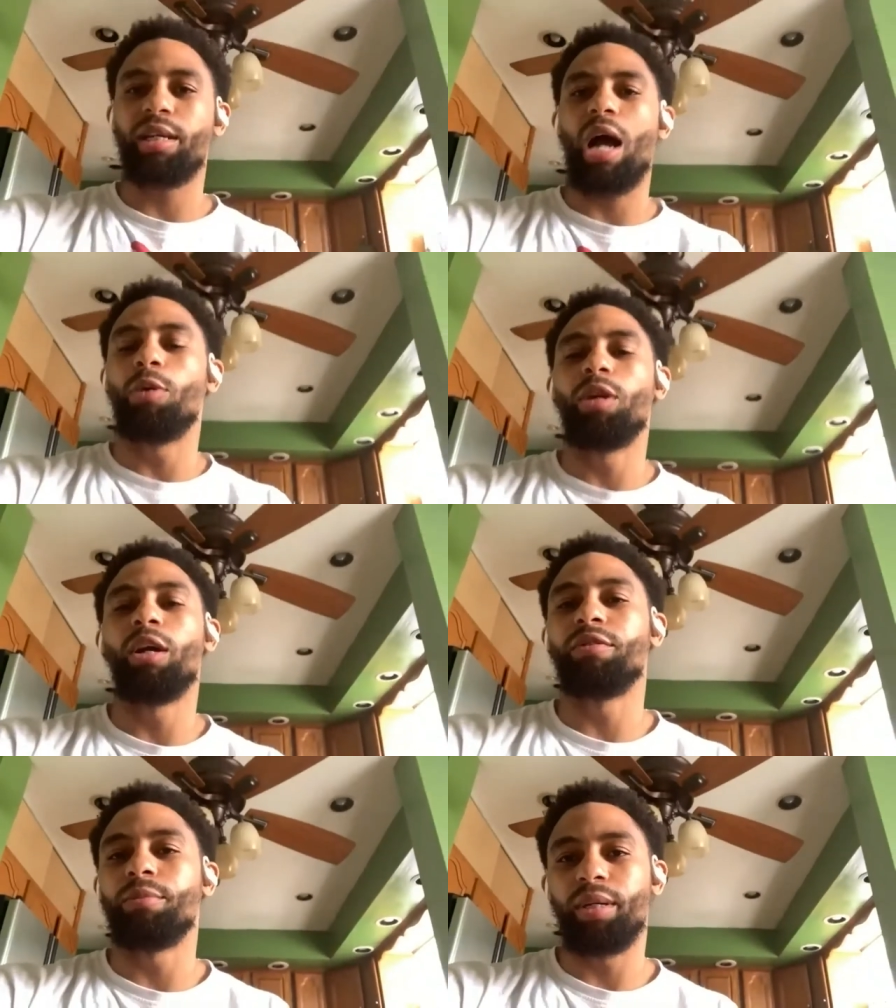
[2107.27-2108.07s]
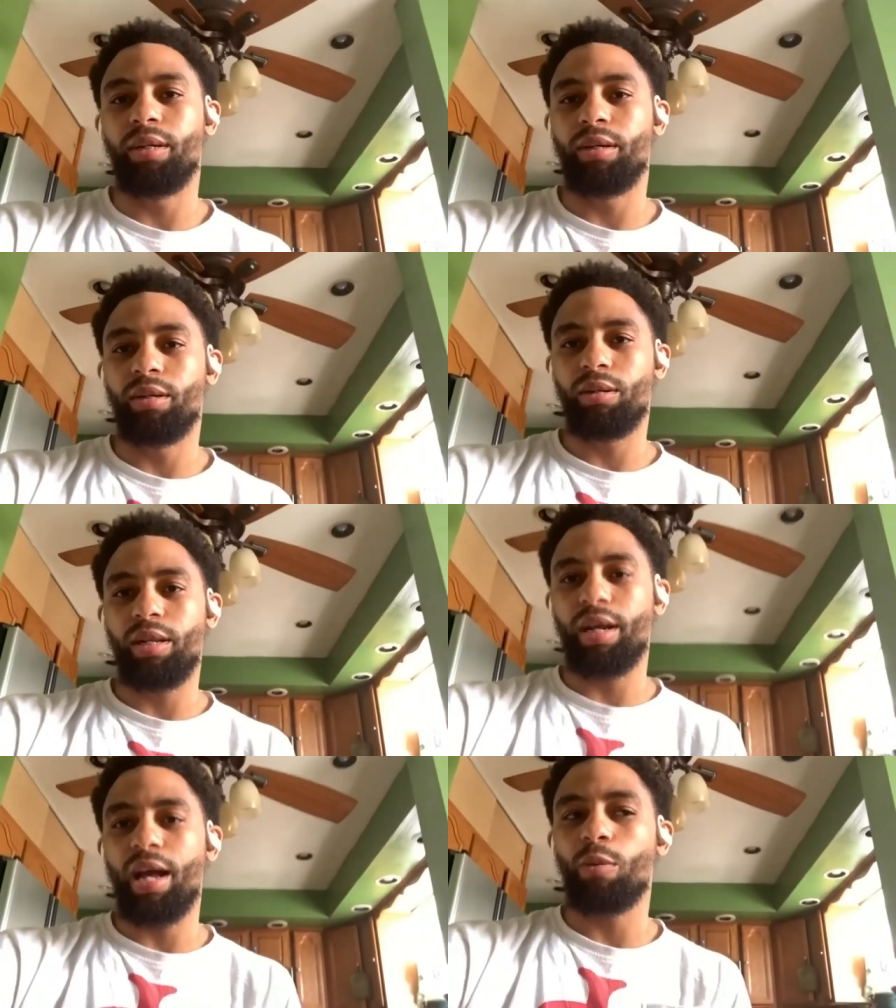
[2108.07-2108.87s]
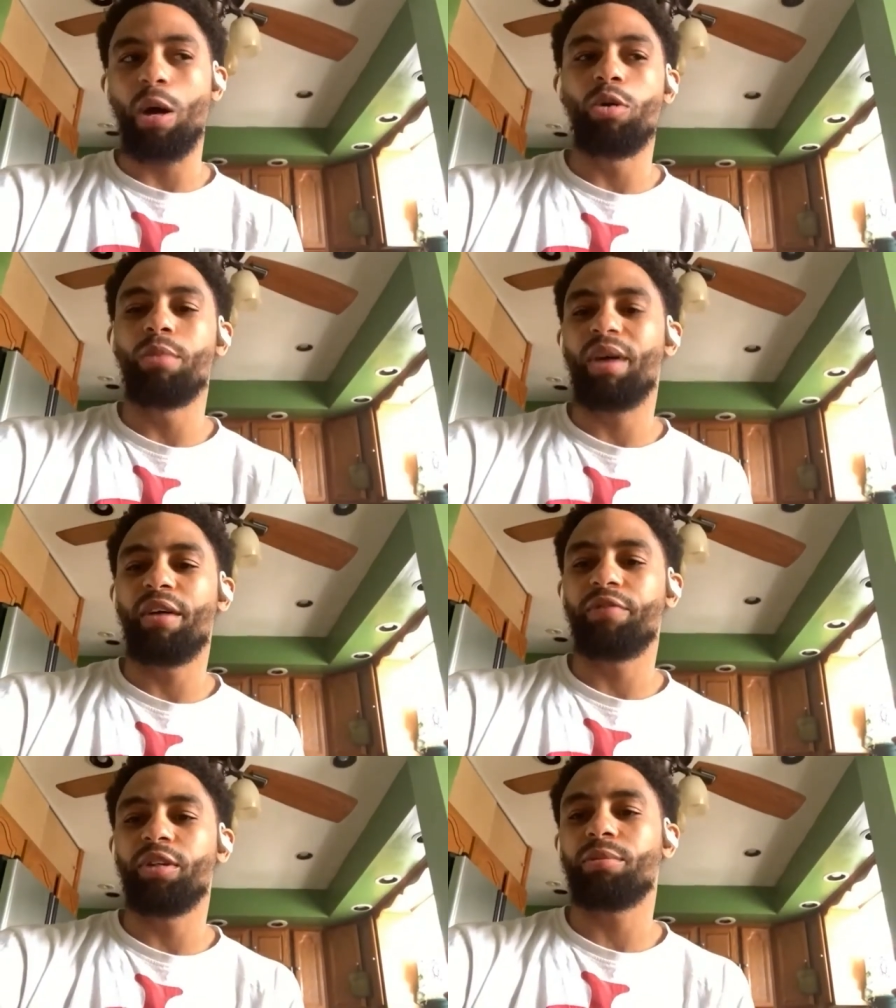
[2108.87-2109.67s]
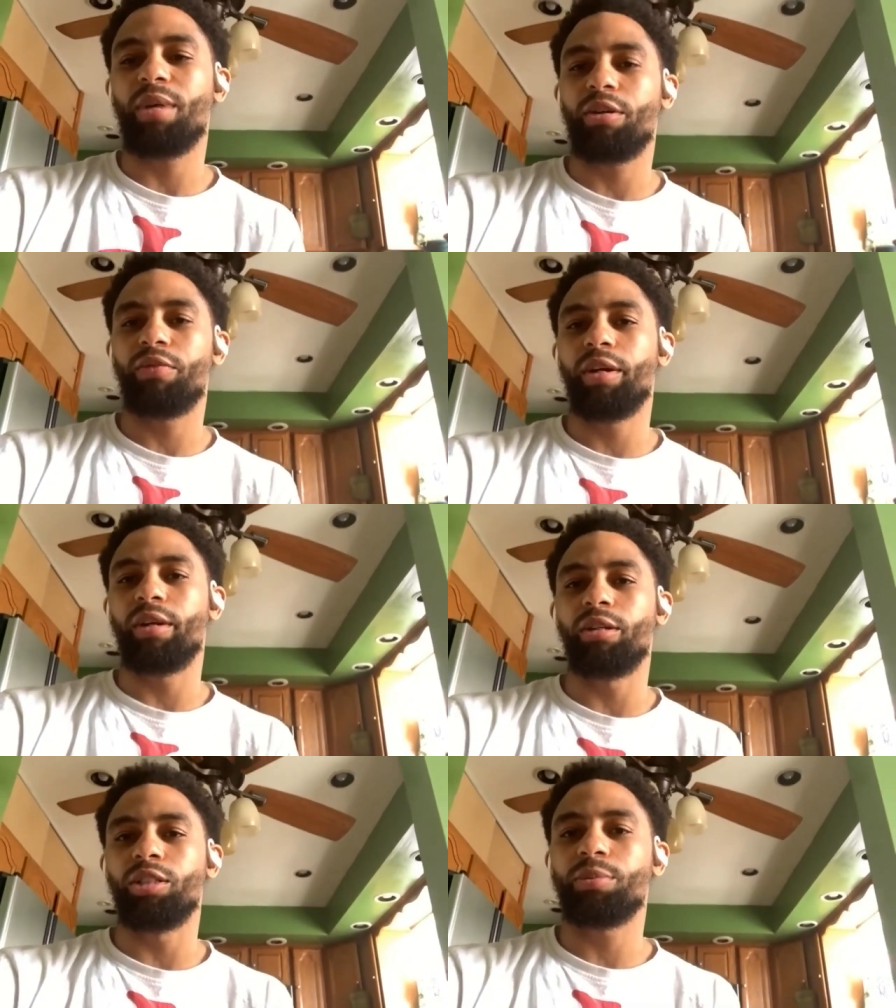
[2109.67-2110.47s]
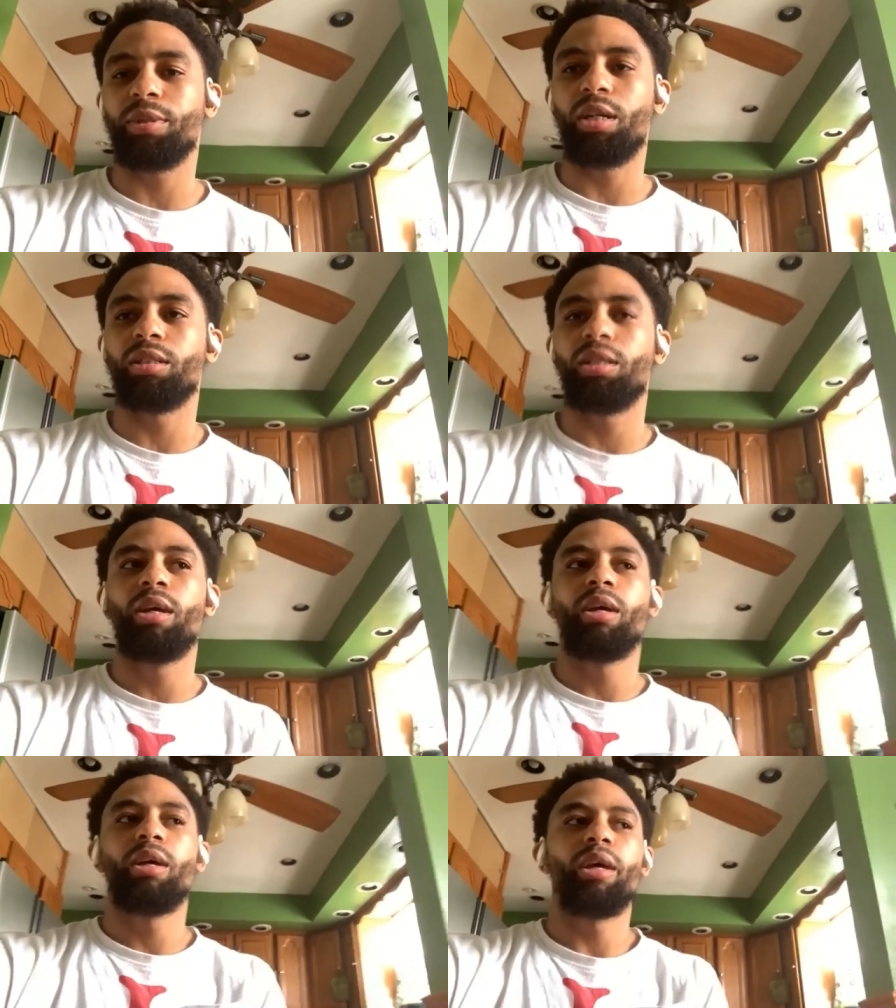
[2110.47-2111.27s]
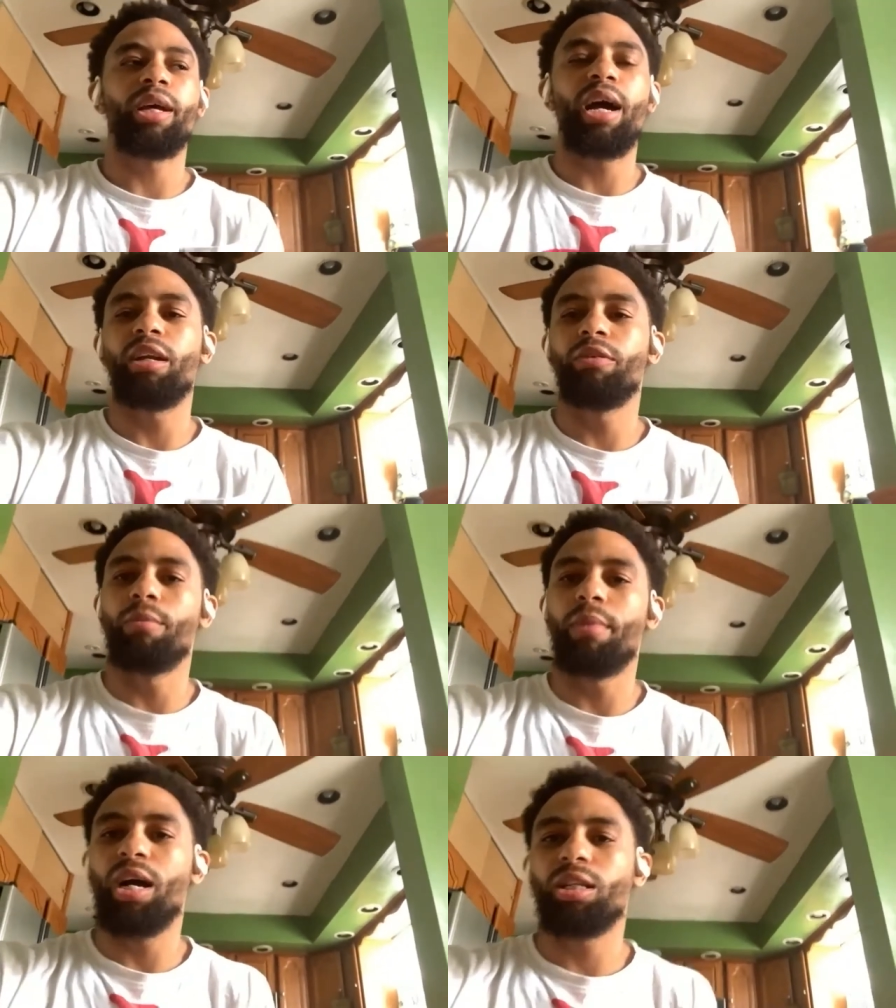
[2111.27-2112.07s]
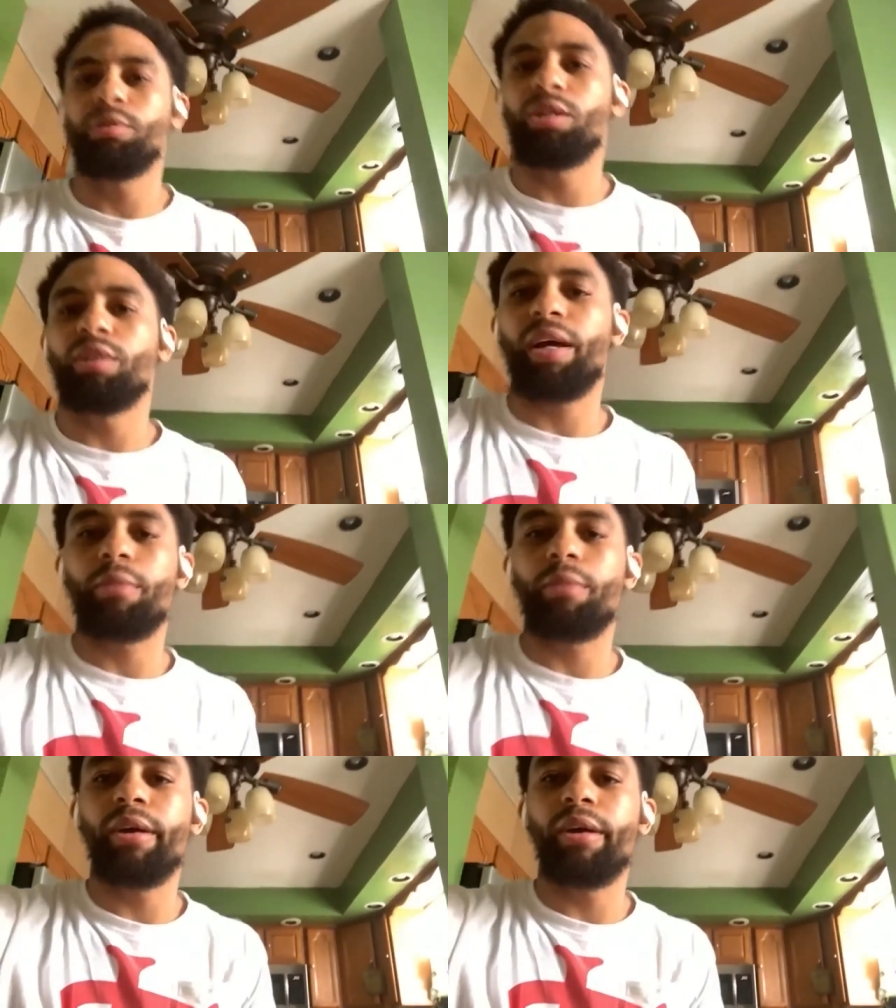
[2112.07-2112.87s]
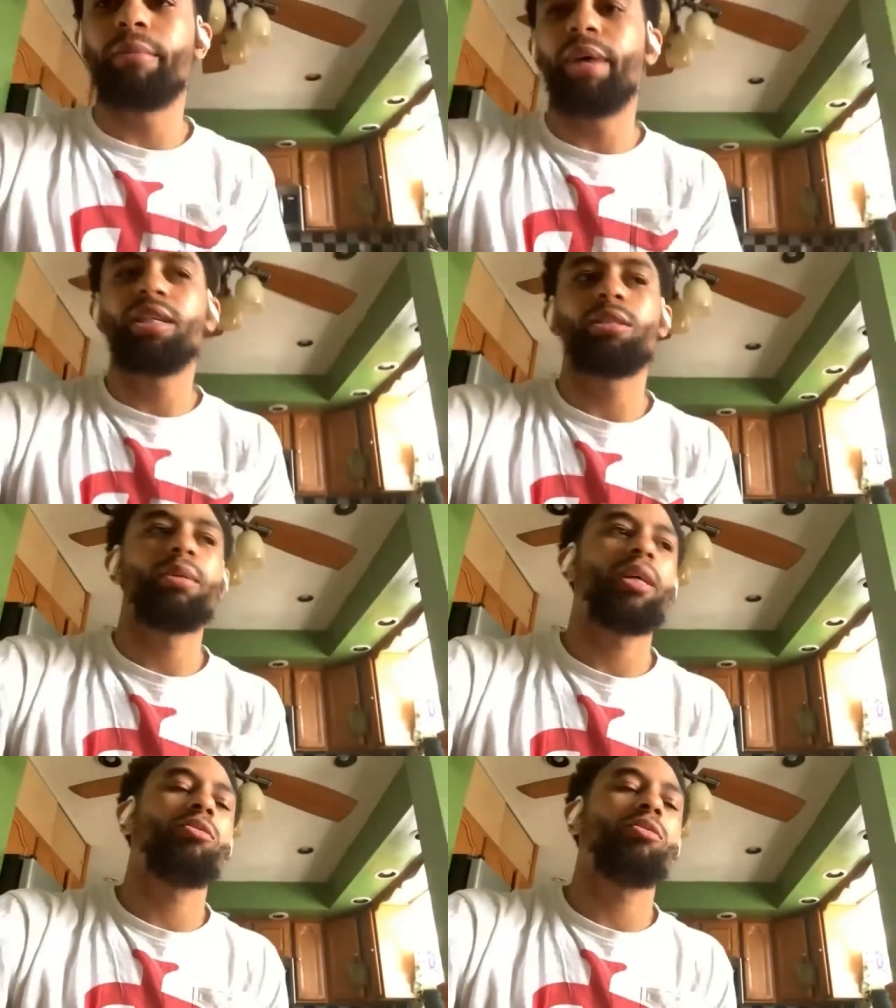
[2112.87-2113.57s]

I was like, I would love to play there. Like I wouldn't mind finishing my career there, just because it kind of reminds me of like American basketball.